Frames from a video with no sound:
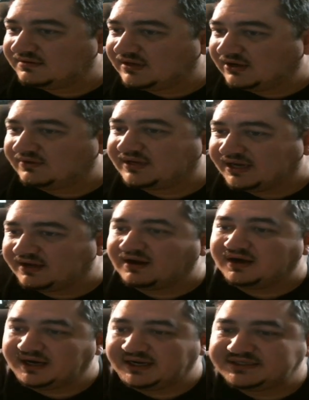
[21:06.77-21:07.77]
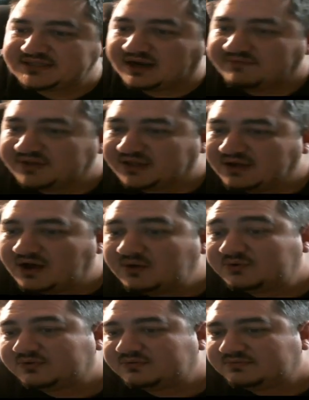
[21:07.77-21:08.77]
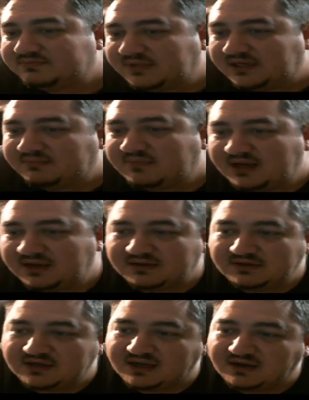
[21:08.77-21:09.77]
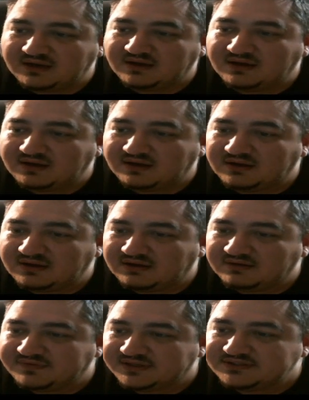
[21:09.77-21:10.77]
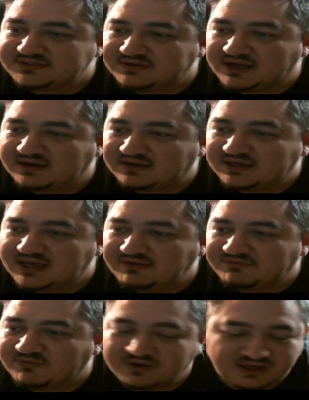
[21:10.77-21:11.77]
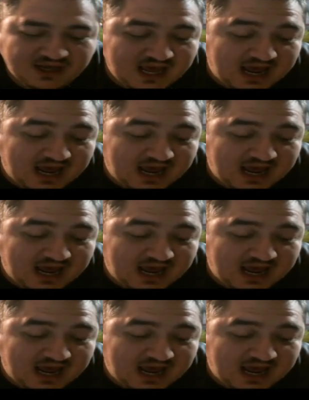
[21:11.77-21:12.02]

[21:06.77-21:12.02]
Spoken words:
Okay, alright, it's got everything. Oh, cool. Medic, you got a, or Vince, you got a K40?